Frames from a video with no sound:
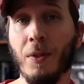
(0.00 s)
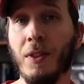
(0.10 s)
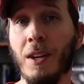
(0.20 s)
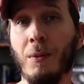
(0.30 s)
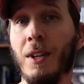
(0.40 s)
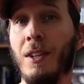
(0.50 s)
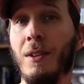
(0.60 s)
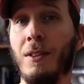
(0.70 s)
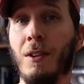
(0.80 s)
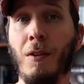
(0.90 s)
They don't want to
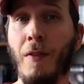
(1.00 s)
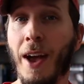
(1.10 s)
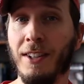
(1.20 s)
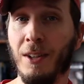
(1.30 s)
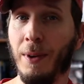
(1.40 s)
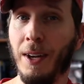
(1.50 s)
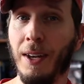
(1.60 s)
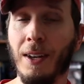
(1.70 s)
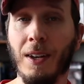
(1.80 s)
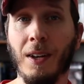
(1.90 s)
do it the old-fashioned
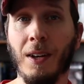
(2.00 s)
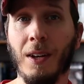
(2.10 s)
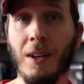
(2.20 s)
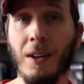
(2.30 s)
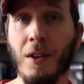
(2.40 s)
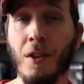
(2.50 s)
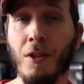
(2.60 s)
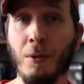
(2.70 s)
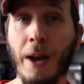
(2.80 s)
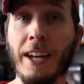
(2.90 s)
way,
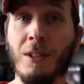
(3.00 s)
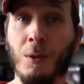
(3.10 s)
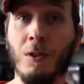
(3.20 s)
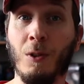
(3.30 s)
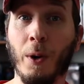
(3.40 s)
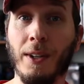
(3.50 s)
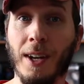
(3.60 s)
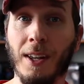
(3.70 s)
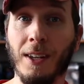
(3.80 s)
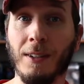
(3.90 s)
through actual
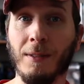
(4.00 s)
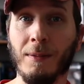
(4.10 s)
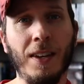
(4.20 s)
storytelling.